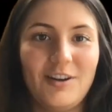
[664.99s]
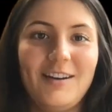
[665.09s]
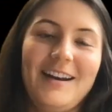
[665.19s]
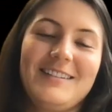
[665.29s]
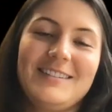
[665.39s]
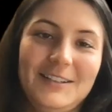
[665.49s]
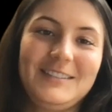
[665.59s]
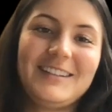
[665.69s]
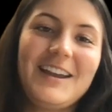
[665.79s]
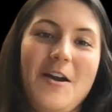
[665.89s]
And
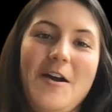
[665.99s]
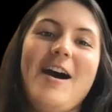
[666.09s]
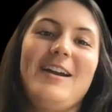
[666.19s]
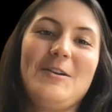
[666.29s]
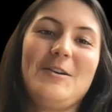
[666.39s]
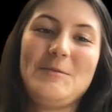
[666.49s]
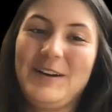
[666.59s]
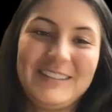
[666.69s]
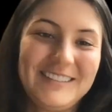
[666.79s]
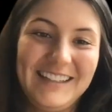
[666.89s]
since I know you
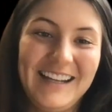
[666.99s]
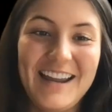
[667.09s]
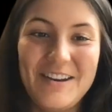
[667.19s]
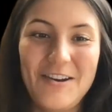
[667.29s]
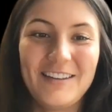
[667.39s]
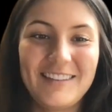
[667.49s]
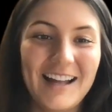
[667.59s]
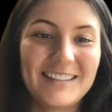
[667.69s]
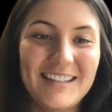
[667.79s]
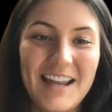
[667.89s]
personally, I know that
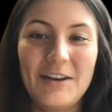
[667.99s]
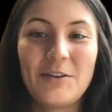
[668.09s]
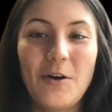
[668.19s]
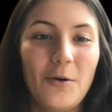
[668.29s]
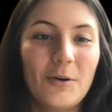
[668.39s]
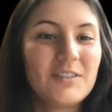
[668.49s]
that's the end goal.